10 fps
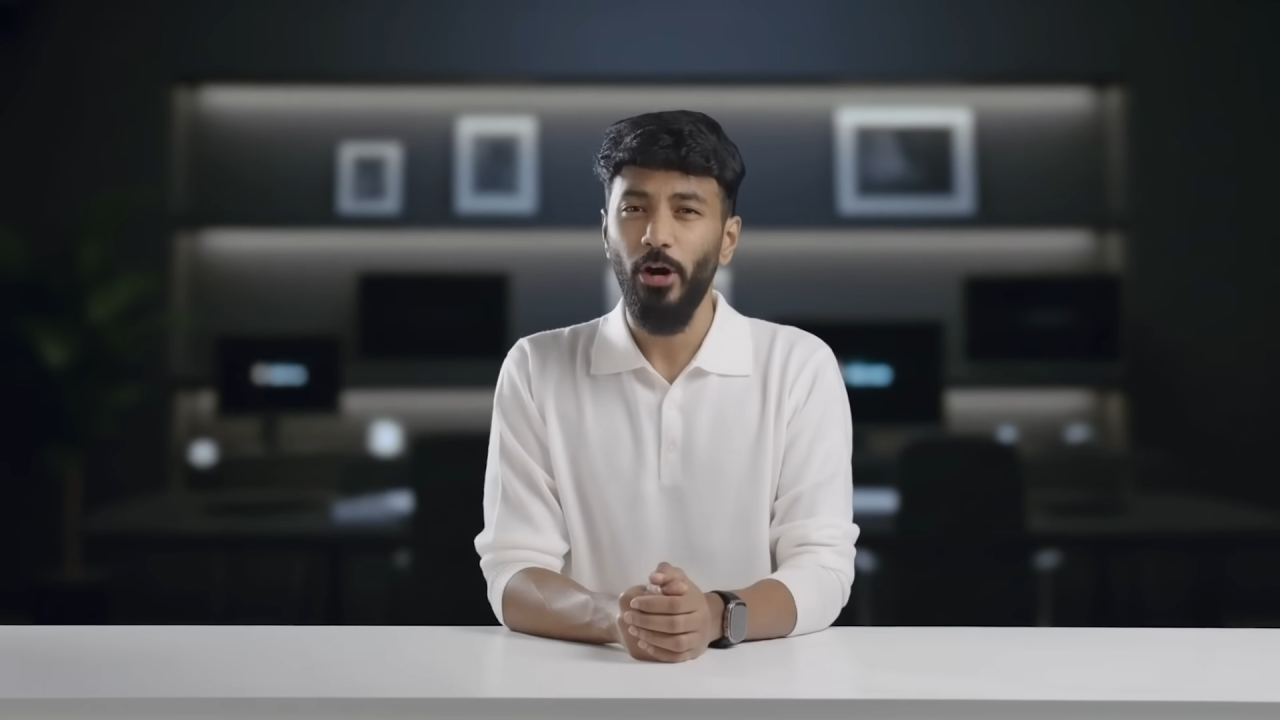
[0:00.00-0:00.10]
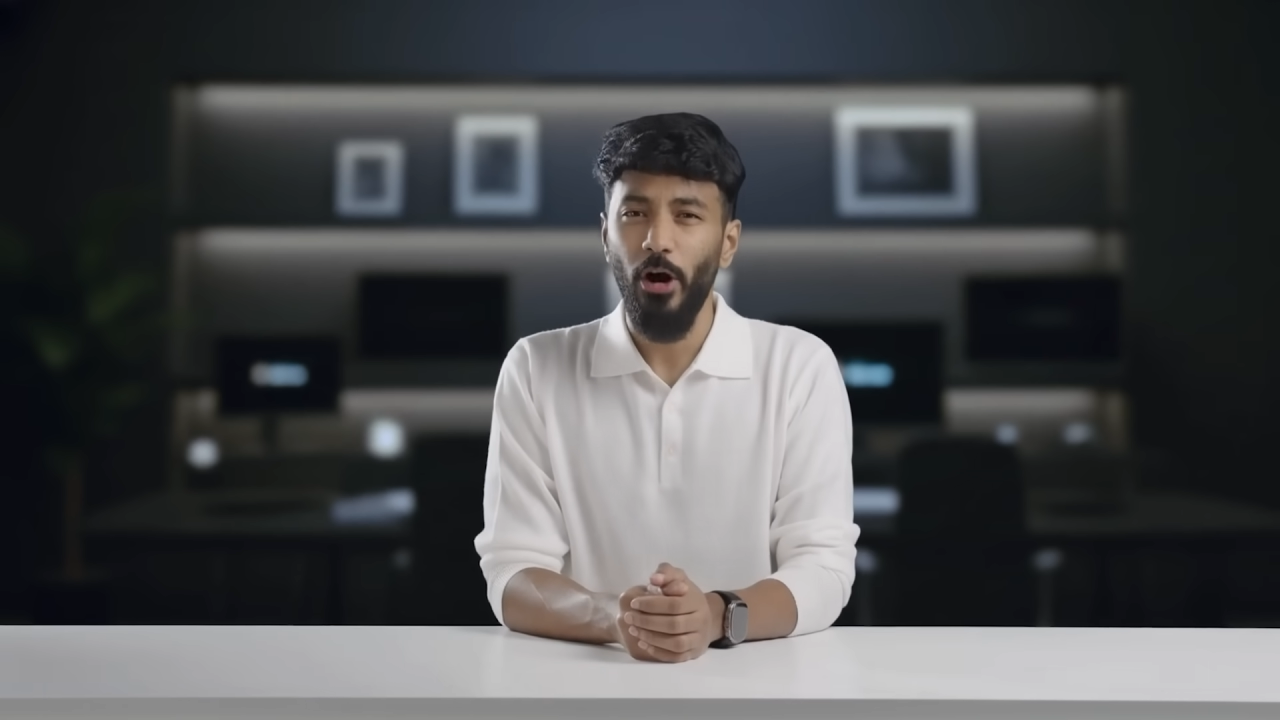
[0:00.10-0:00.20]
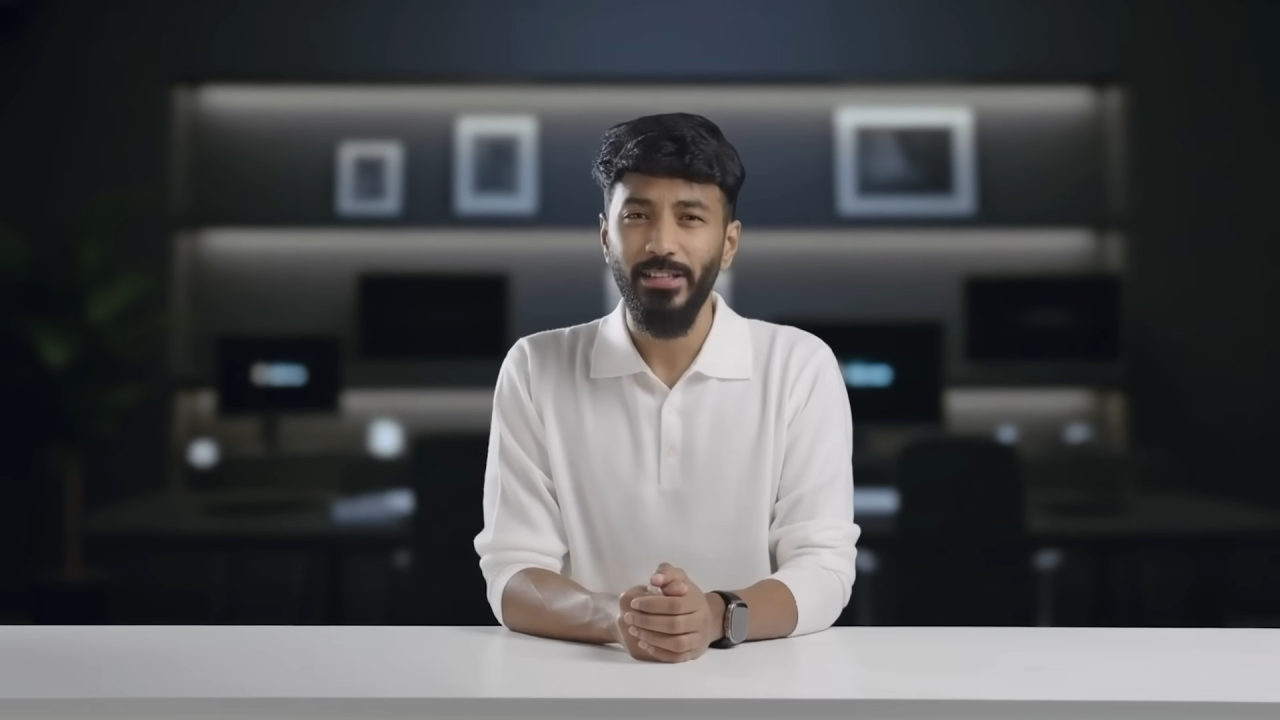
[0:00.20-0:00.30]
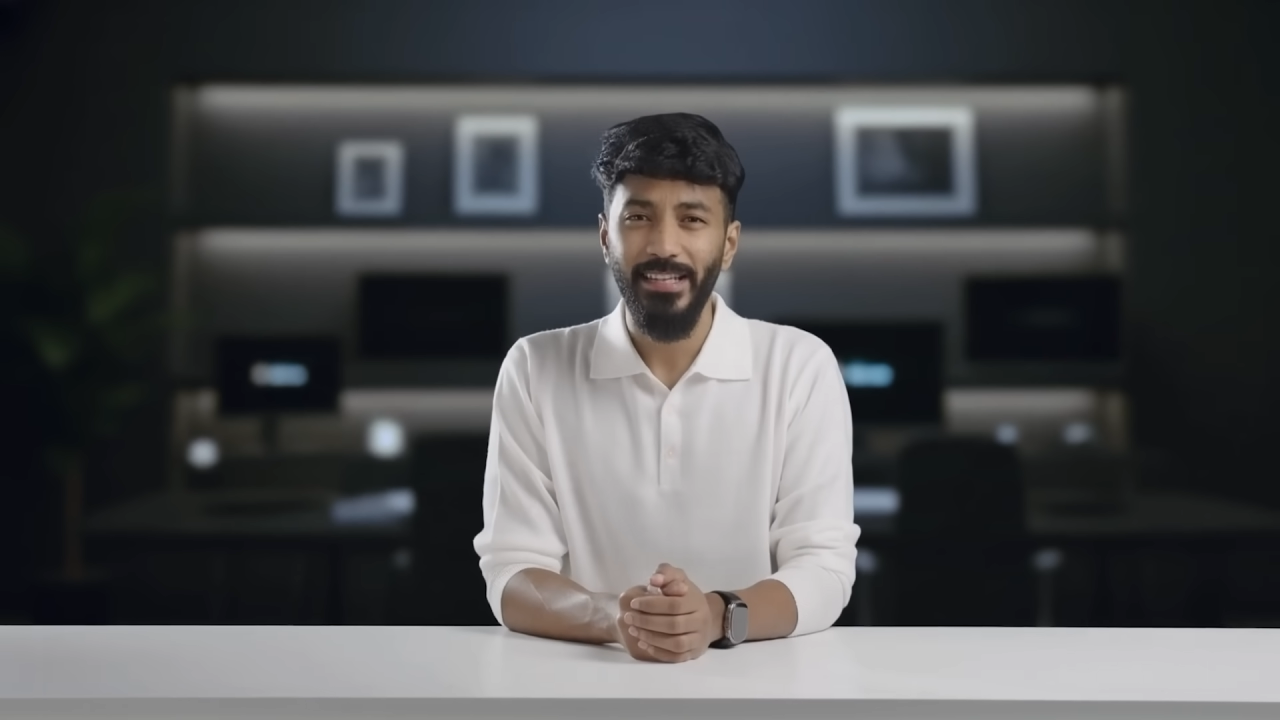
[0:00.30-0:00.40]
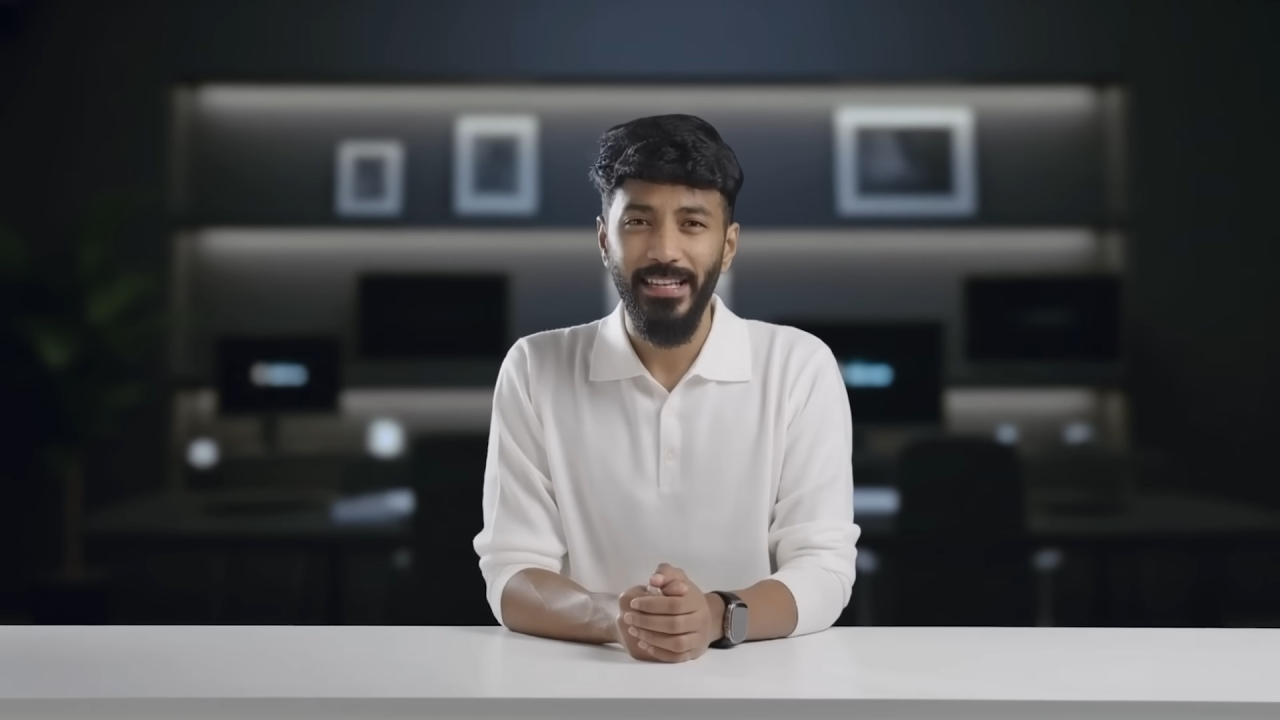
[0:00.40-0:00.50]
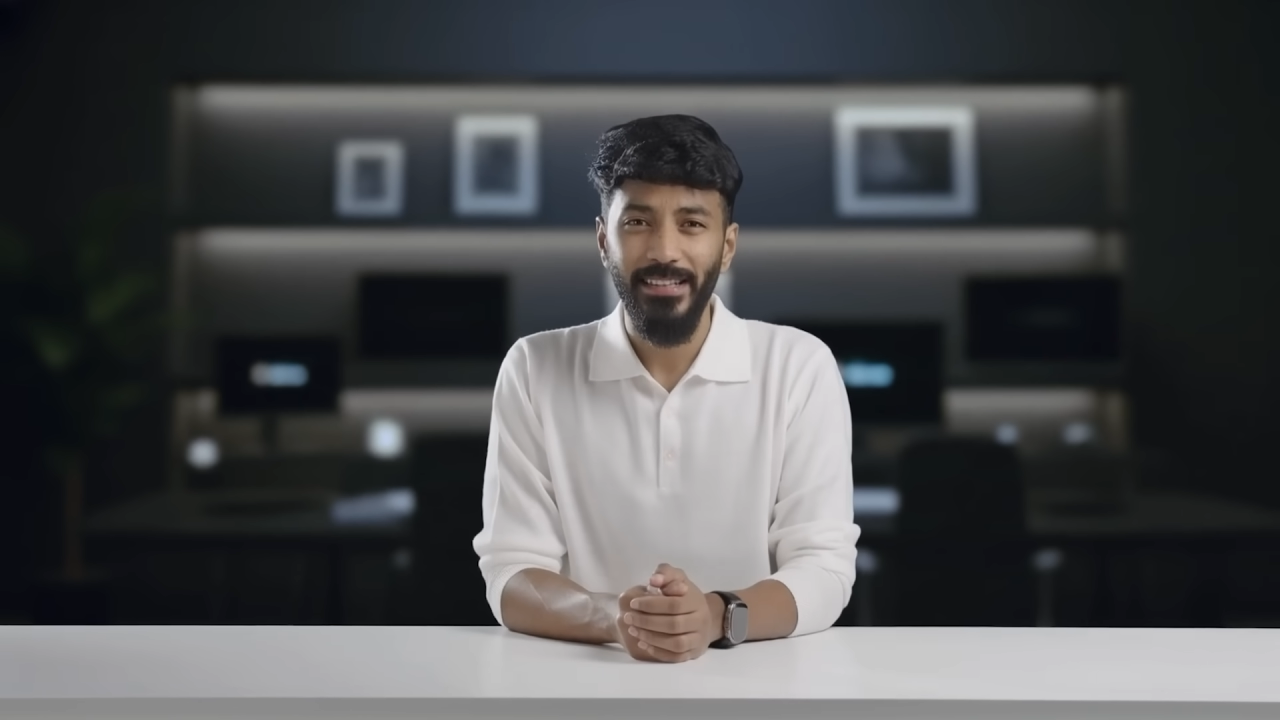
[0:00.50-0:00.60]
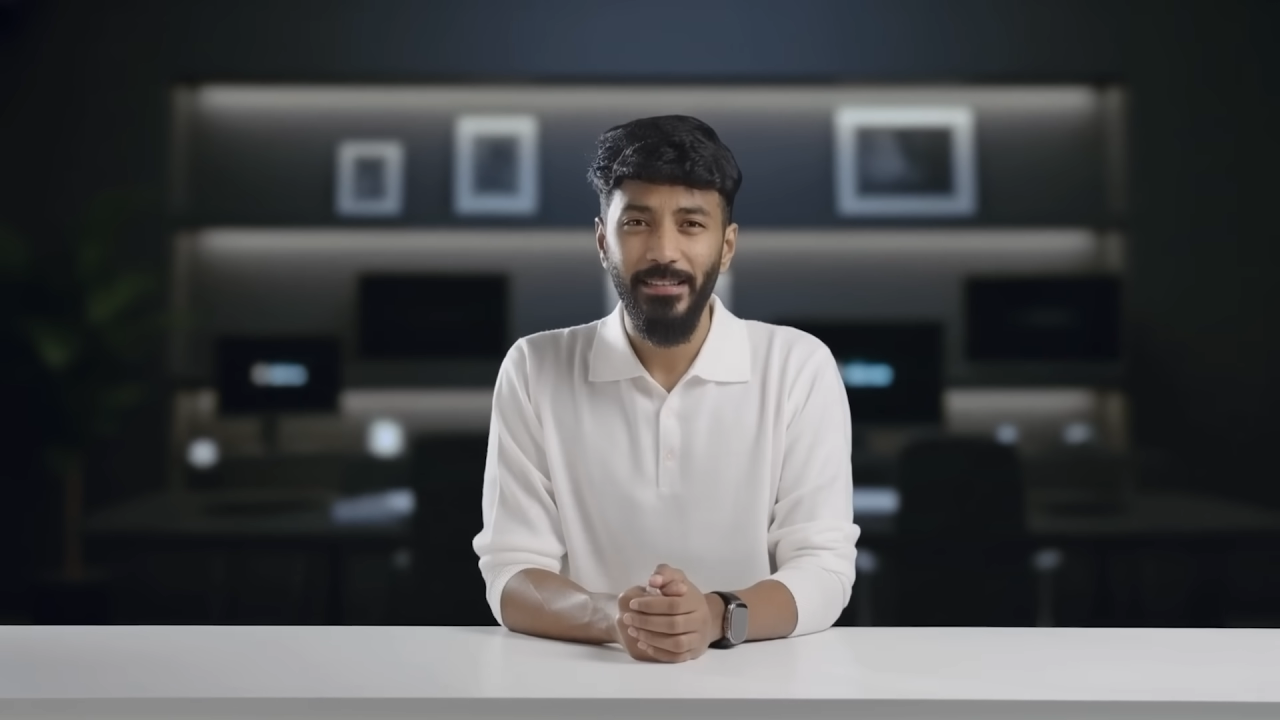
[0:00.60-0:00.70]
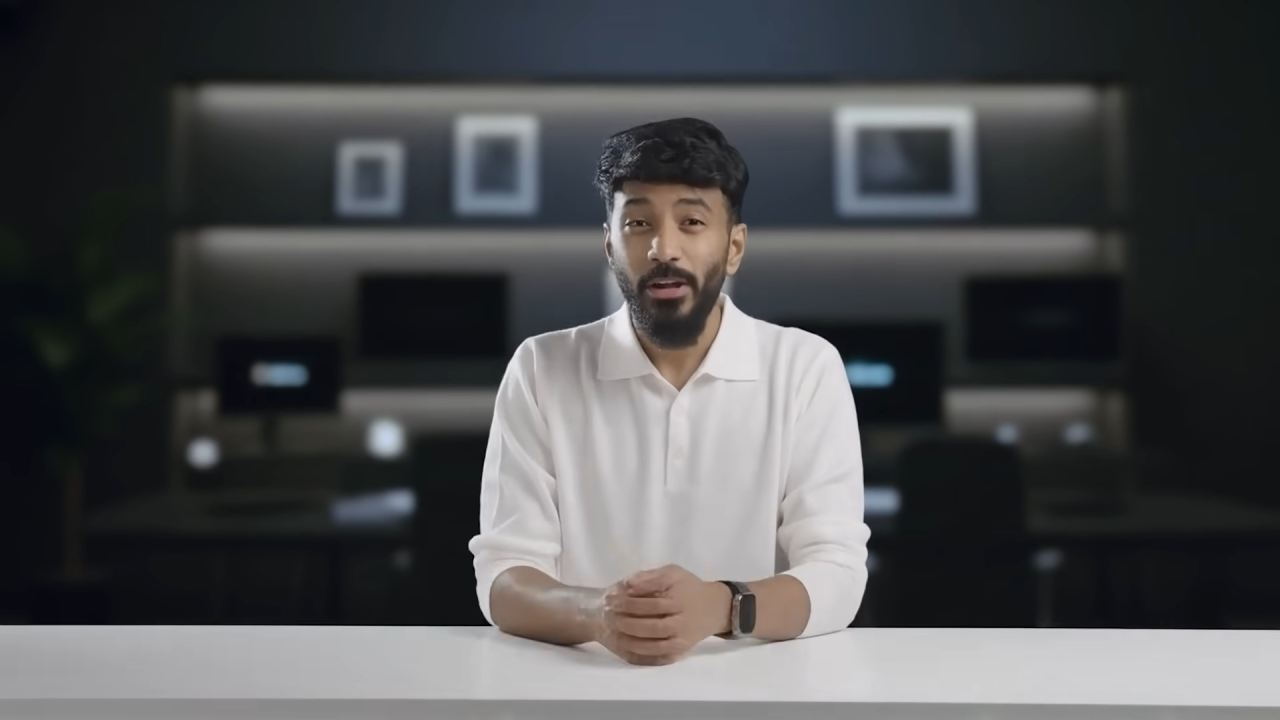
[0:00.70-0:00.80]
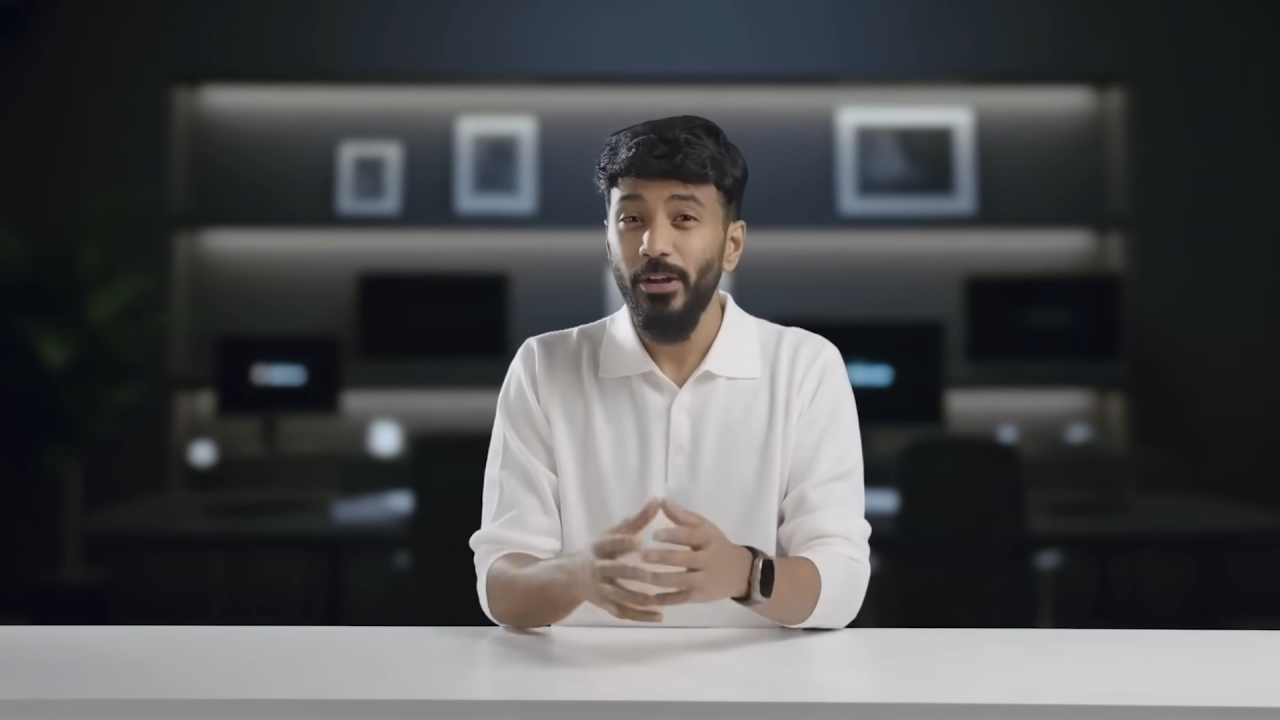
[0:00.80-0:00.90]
Claude Skills.